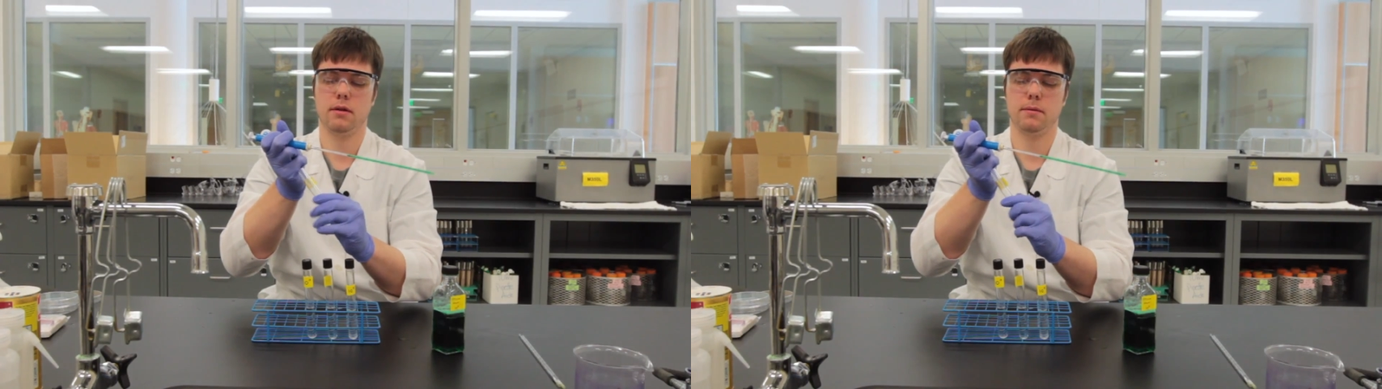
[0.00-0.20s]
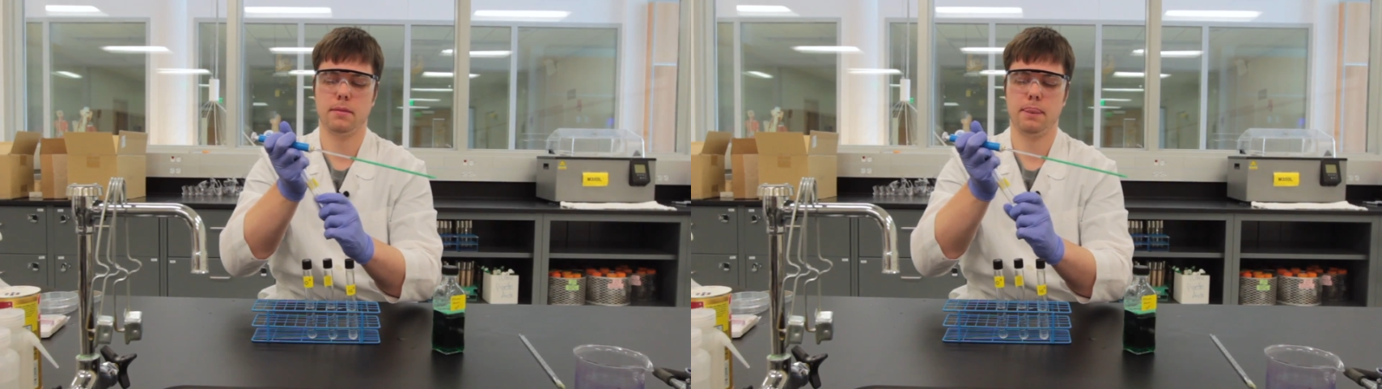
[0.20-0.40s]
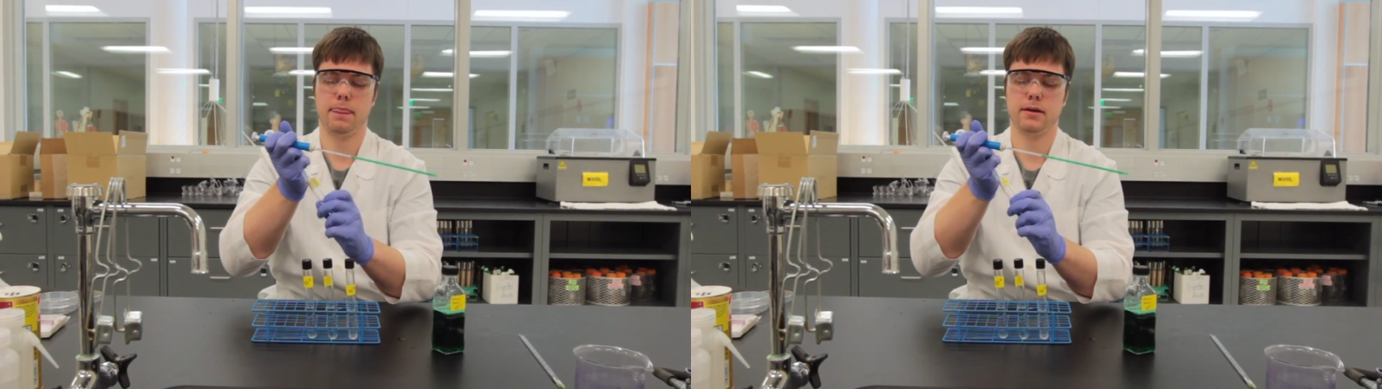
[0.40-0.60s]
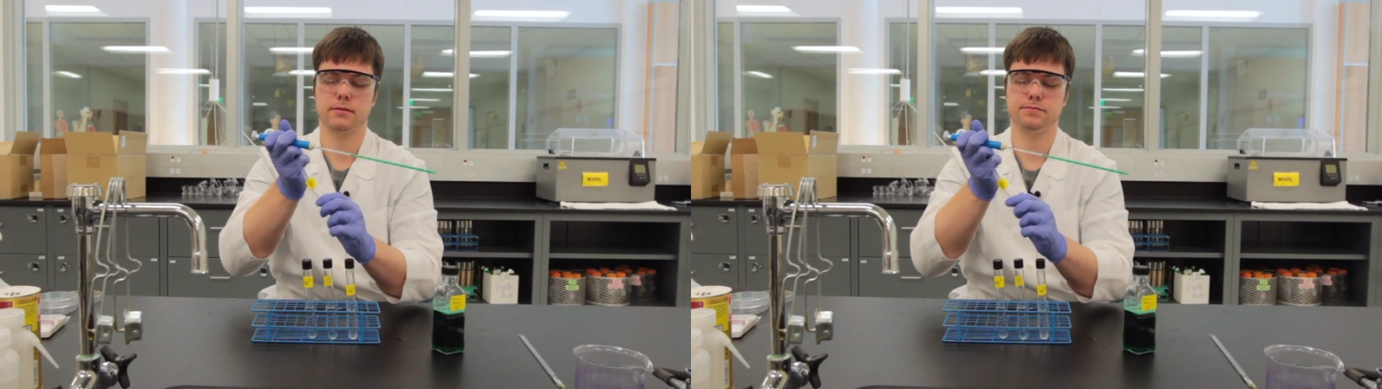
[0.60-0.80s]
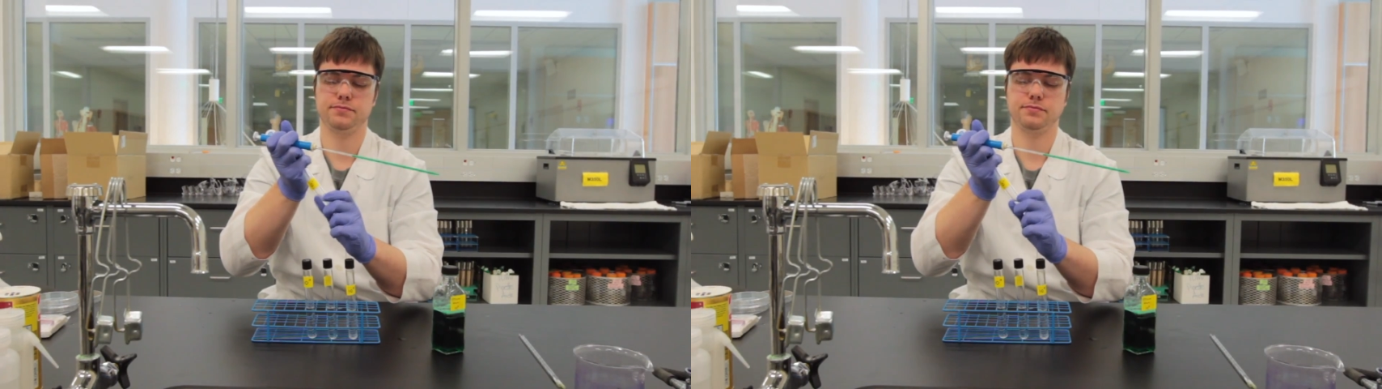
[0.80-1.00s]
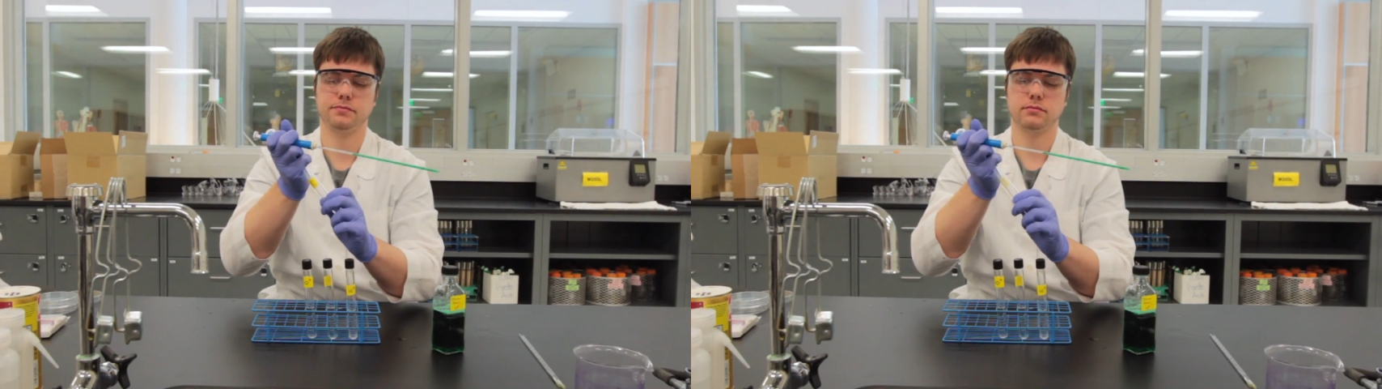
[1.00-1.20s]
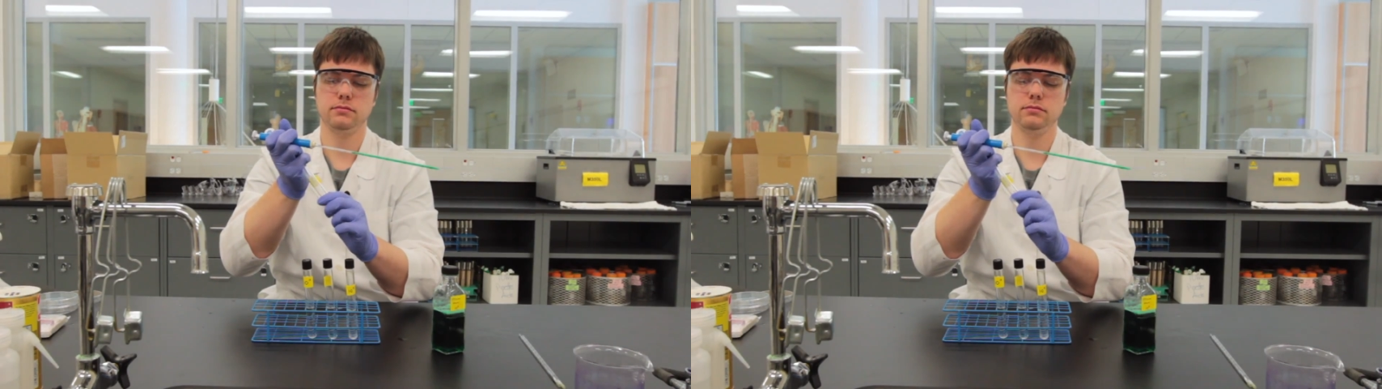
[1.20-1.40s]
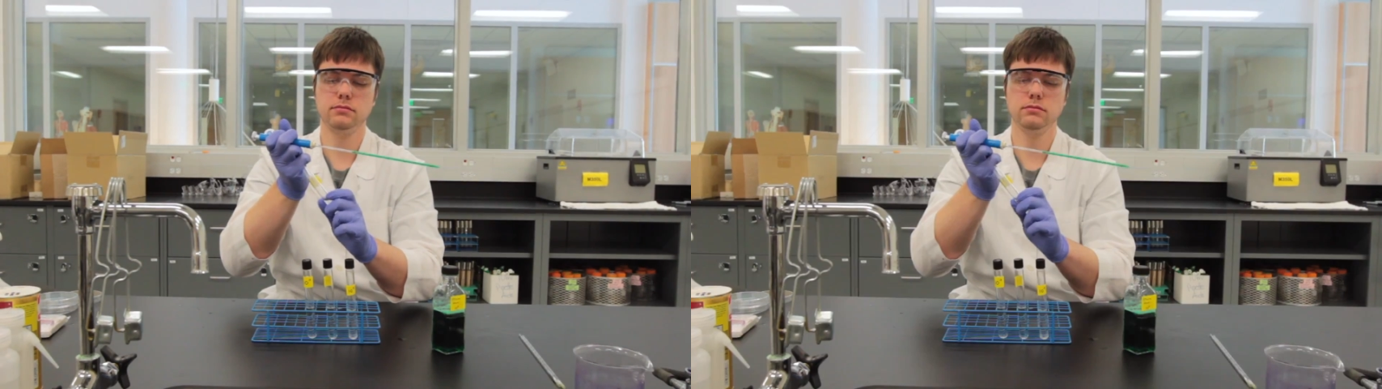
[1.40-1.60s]

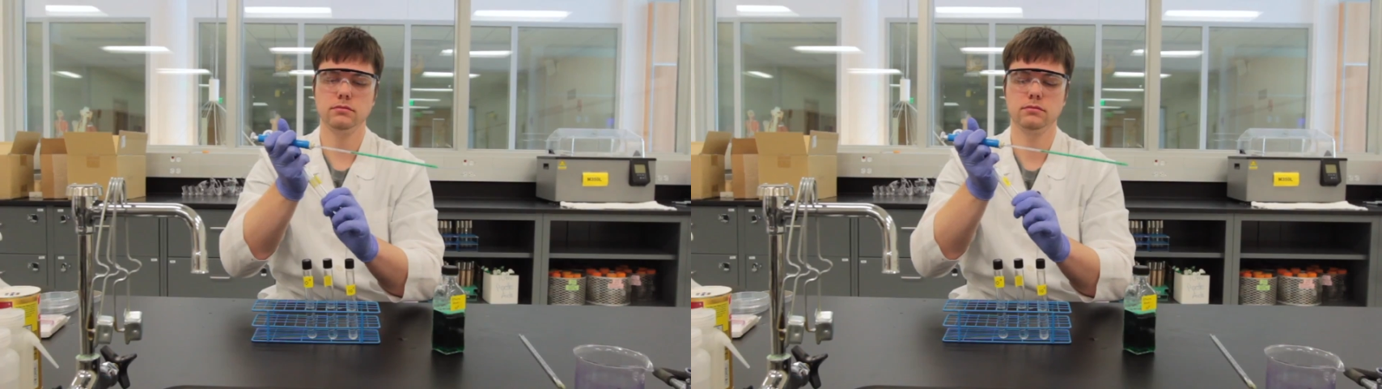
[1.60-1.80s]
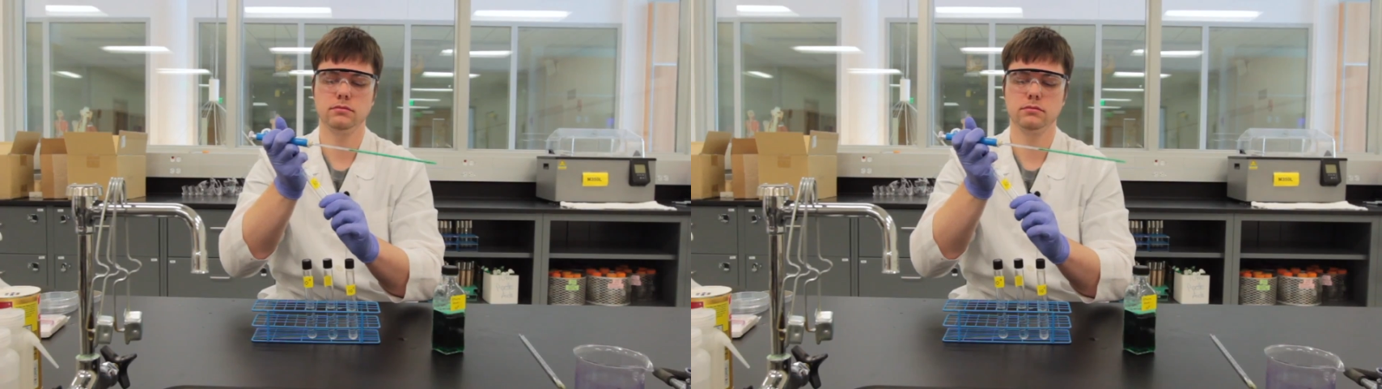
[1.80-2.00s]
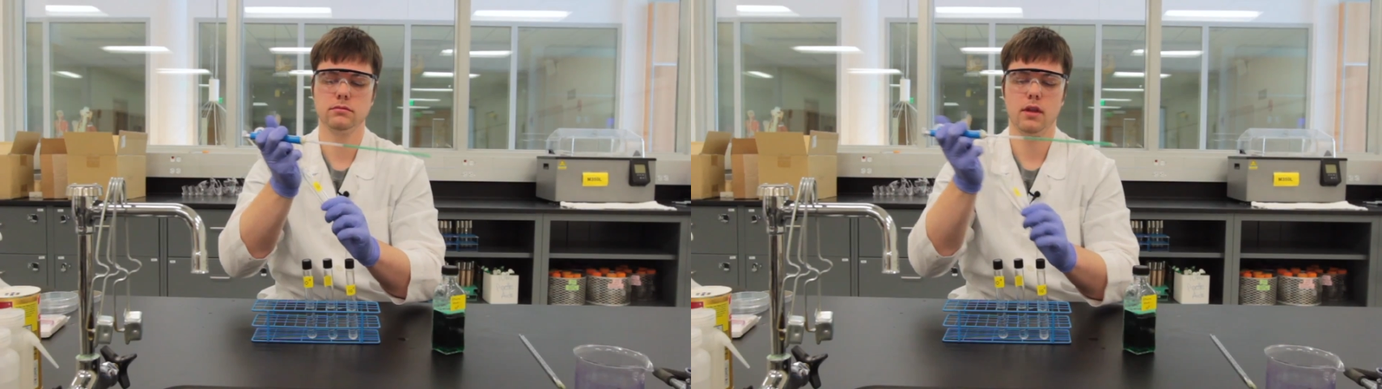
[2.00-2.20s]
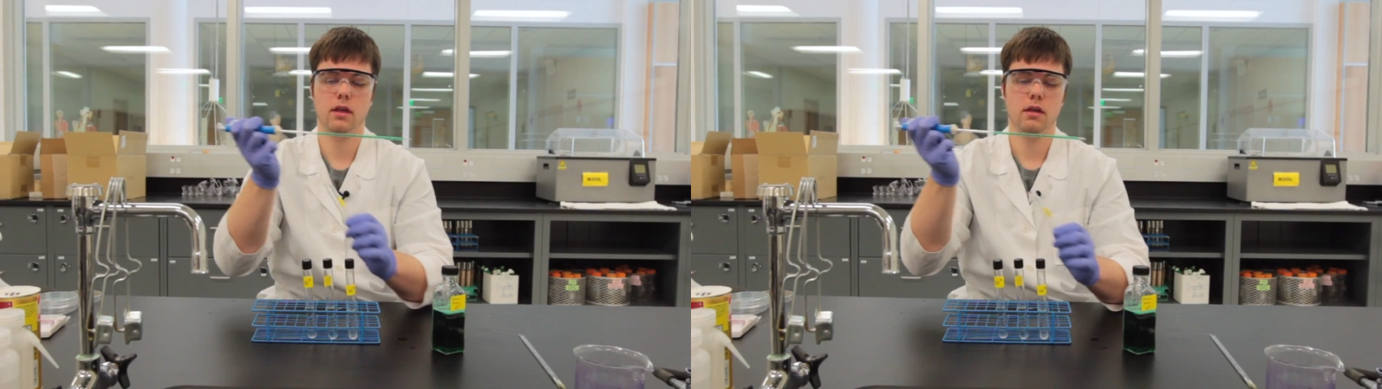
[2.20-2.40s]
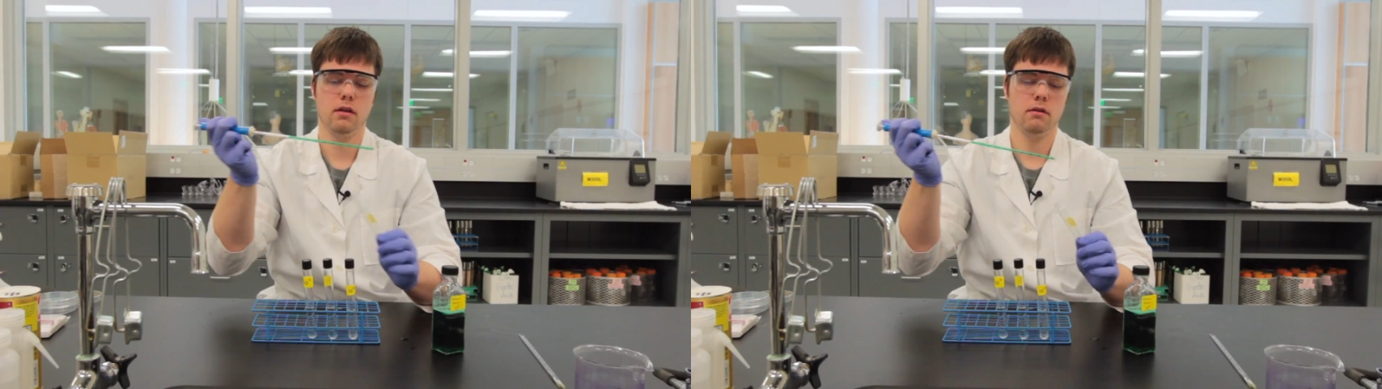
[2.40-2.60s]
No one is speaking in this clip.